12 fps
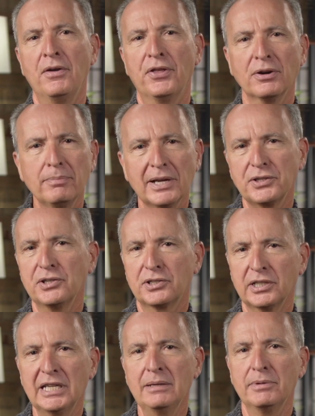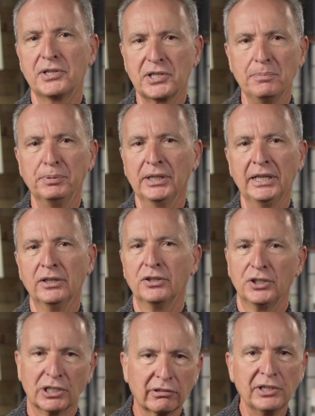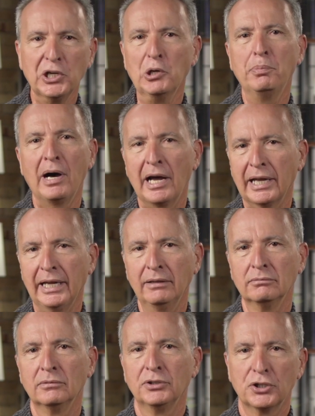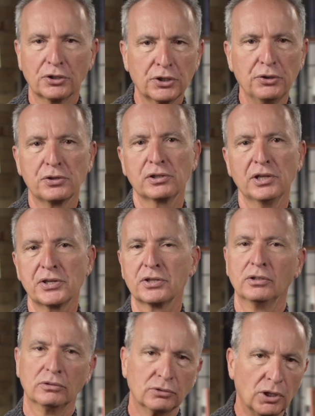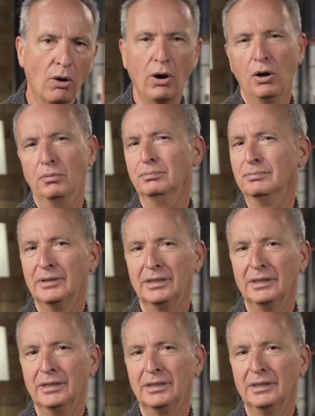Their message to him is simply, "You're a nobody, you're useless, go home."